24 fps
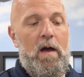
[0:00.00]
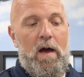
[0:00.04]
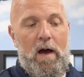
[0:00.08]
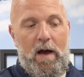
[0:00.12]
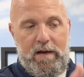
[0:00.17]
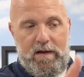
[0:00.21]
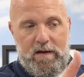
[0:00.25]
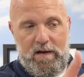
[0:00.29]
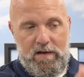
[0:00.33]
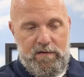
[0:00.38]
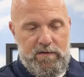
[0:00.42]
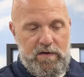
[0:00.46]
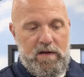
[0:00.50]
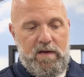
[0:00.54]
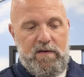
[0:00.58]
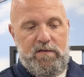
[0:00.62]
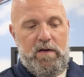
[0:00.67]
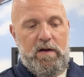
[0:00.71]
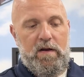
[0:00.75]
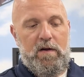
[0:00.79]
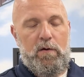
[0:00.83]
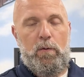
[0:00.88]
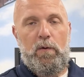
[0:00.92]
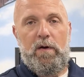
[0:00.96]
I could even give
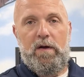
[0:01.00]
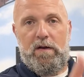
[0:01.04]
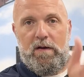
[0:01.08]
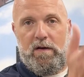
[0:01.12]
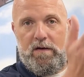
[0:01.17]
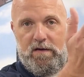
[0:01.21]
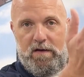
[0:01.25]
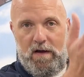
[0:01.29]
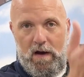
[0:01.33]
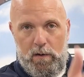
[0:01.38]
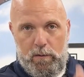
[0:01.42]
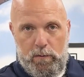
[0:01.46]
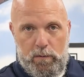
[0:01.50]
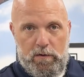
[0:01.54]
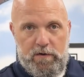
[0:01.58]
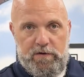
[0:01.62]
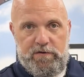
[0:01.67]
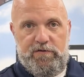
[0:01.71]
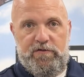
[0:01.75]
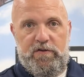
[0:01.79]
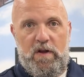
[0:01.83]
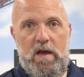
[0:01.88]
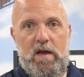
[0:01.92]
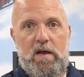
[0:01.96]
it a quick downward
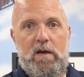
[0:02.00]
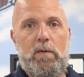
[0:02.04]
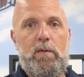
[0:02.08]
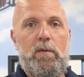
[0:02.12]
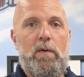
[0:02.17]
shake